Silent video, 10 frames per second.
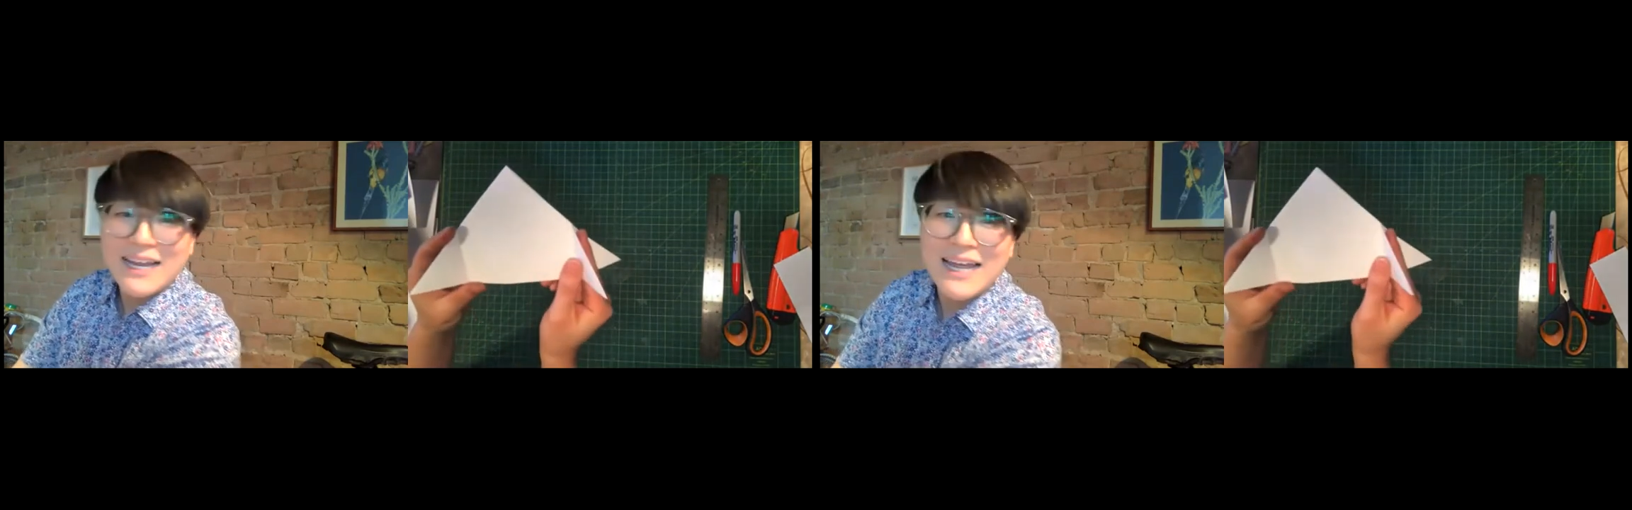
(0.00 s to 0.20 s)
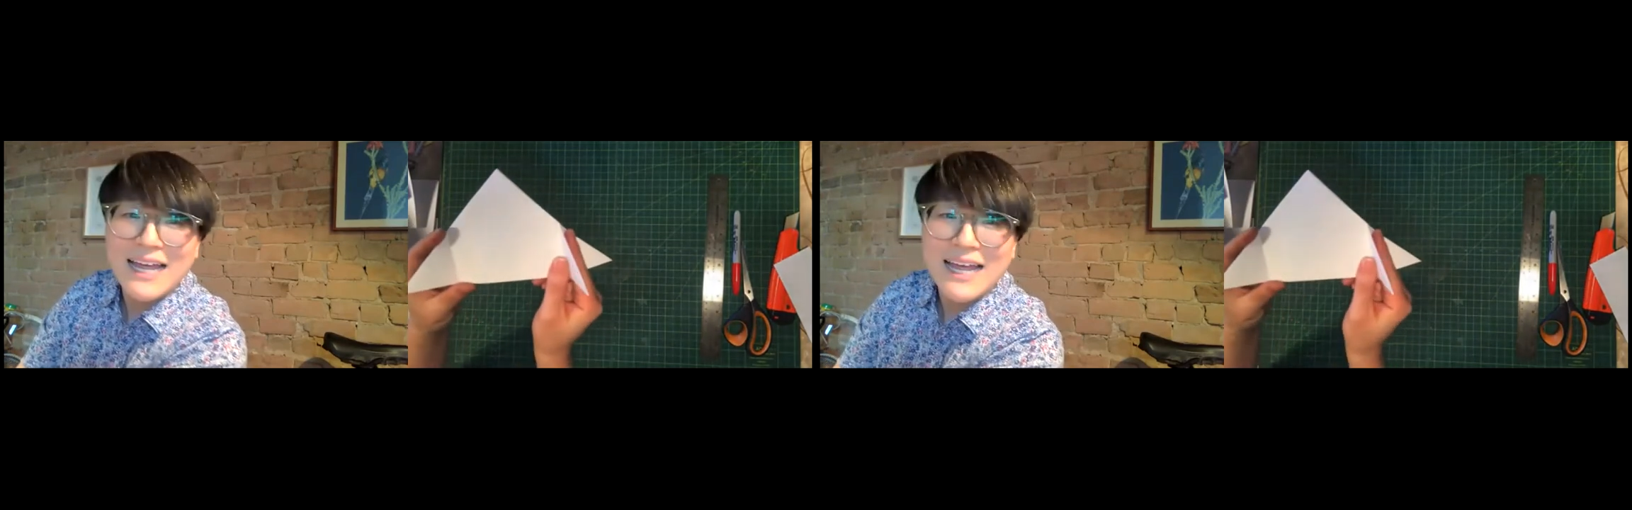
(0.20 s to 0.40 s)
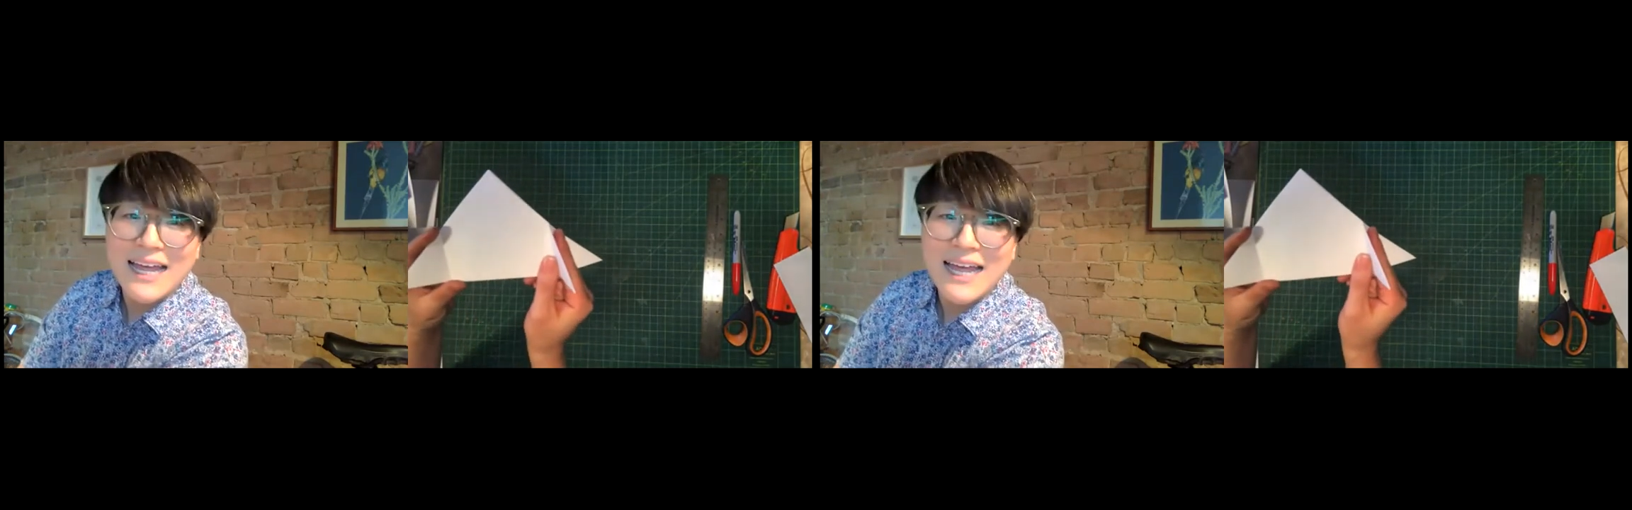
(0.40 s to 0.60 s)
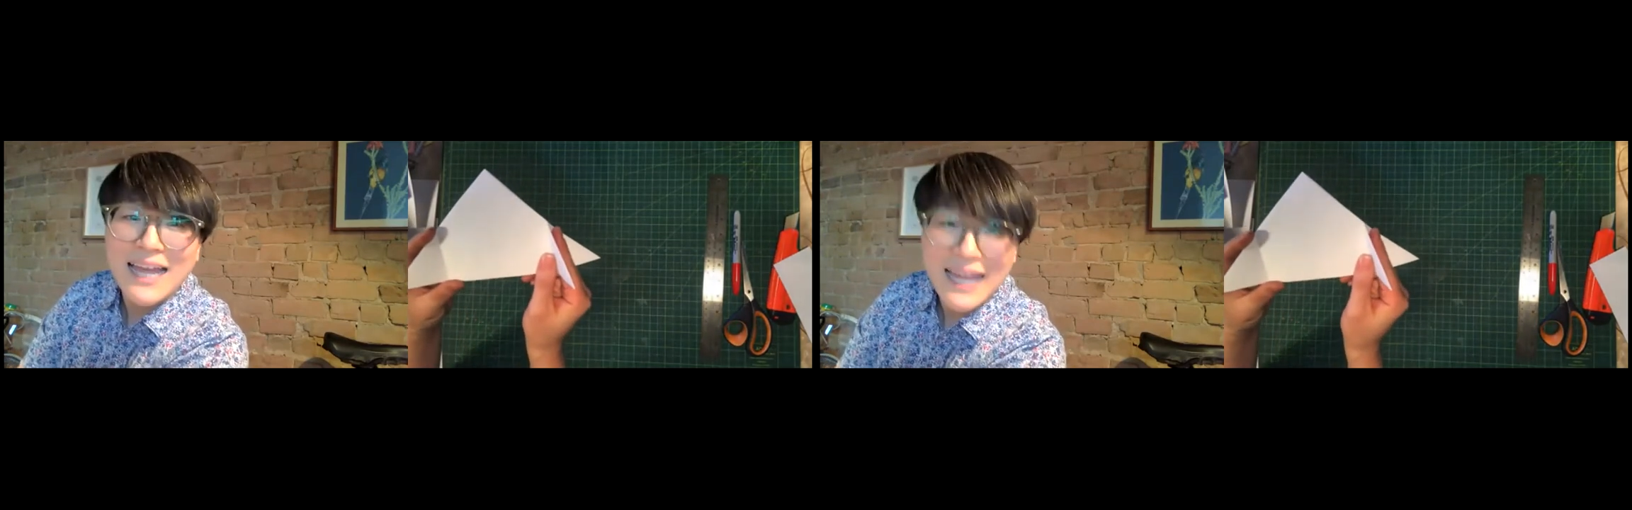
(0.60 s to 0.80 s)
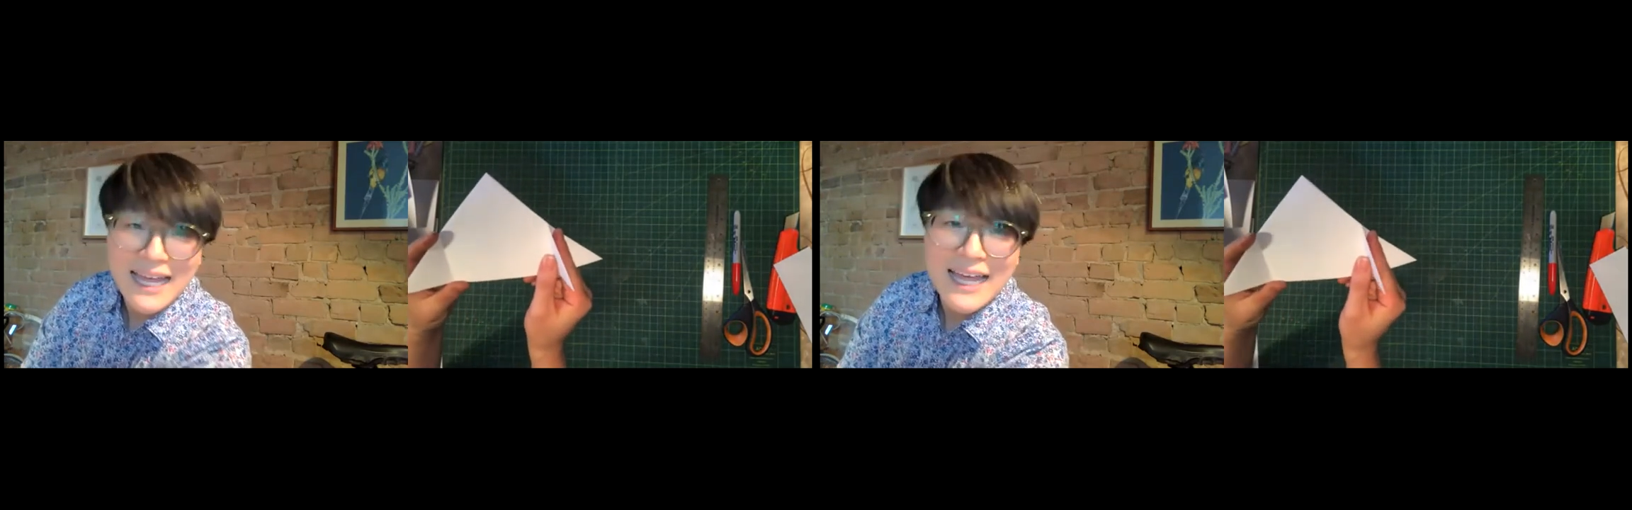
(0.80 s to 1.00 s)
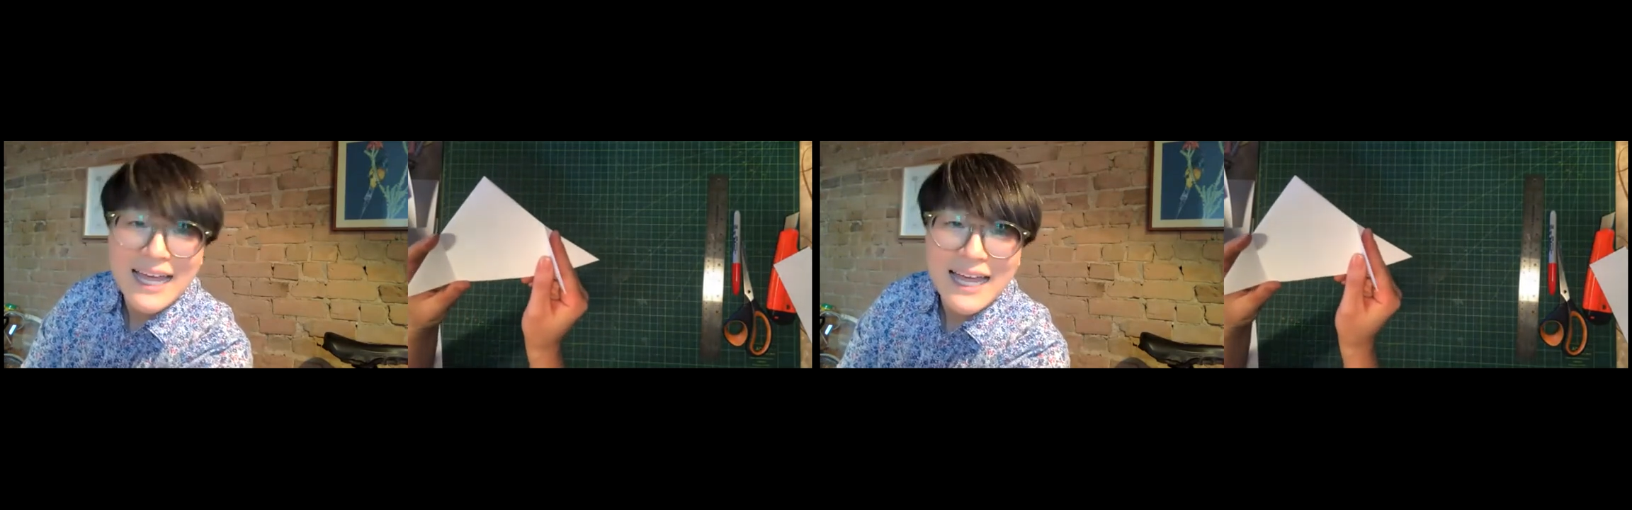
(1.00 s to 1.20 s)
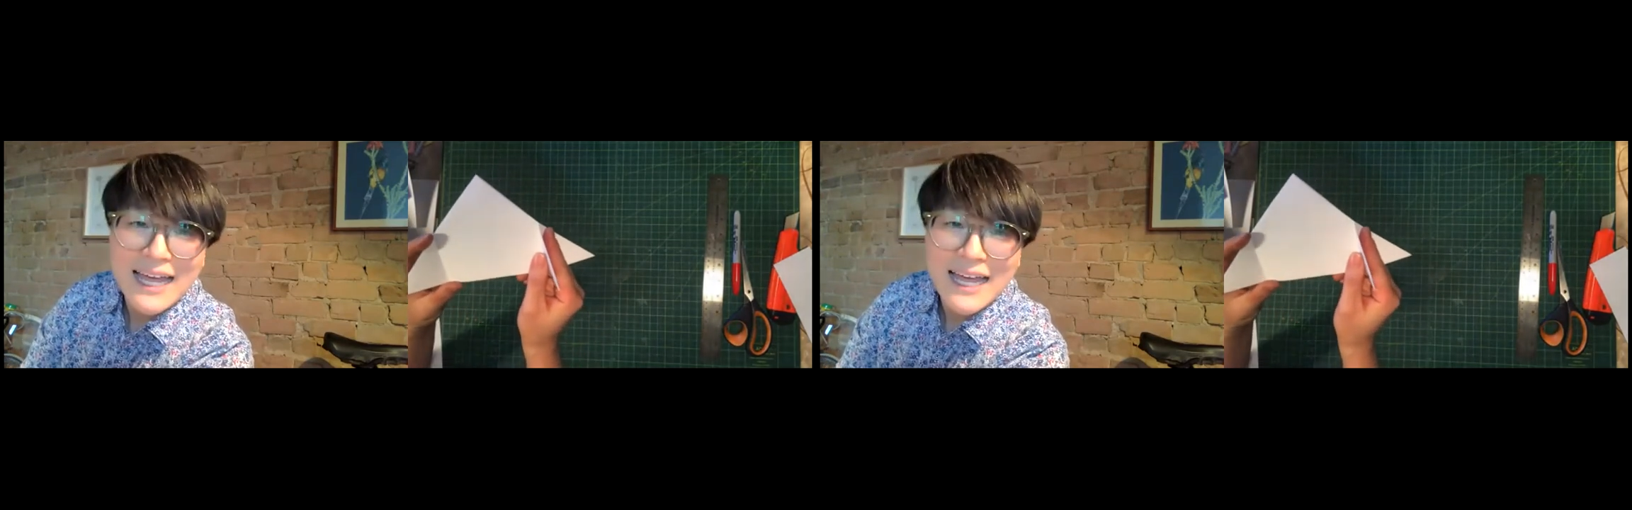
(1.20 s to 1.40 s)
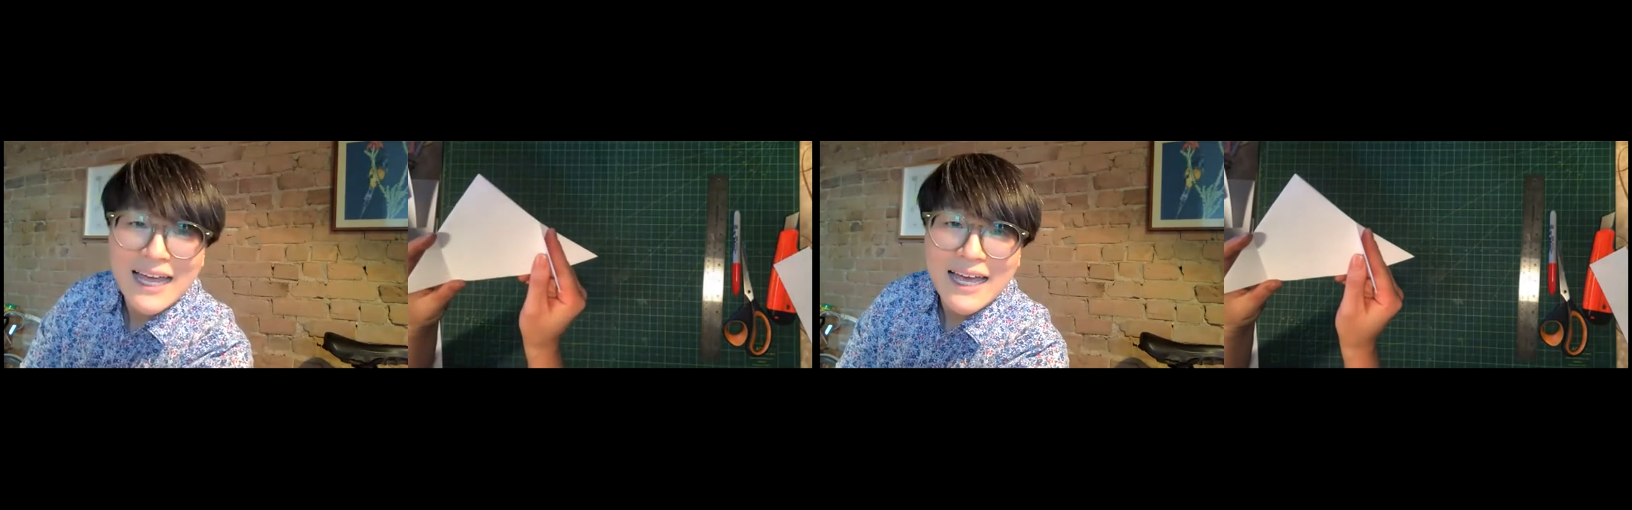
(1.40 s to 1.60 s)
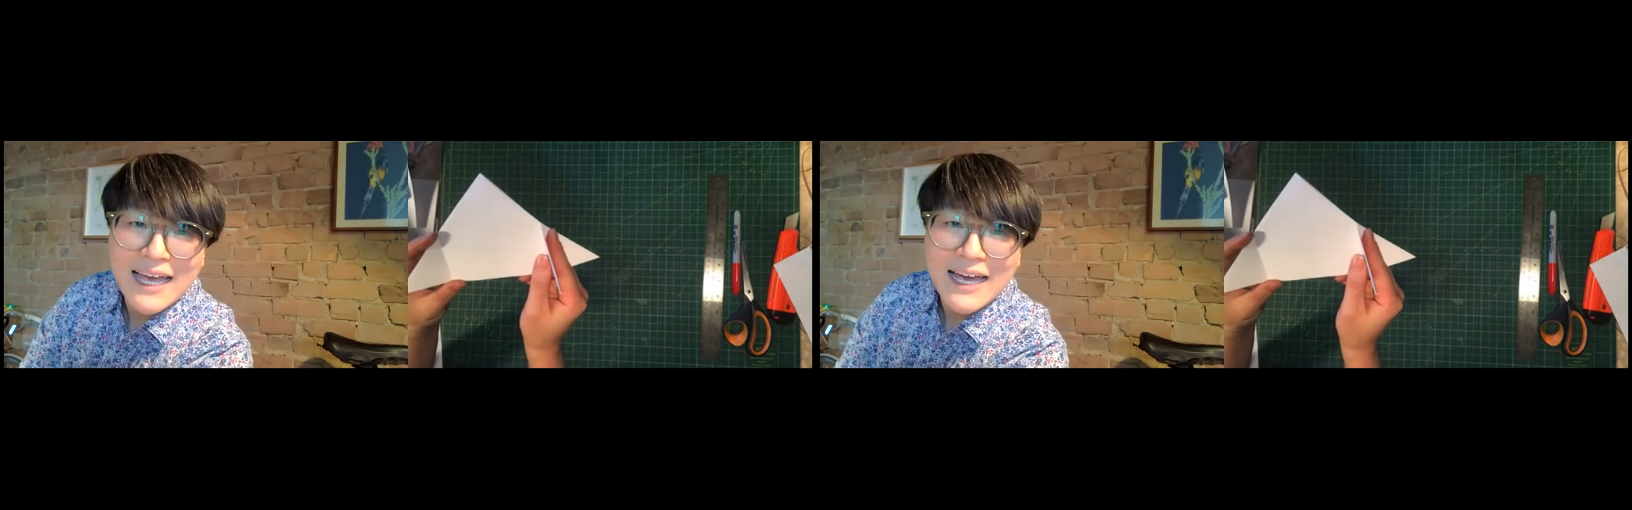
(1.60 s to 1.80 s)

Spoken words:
one pane, do you know what I mean?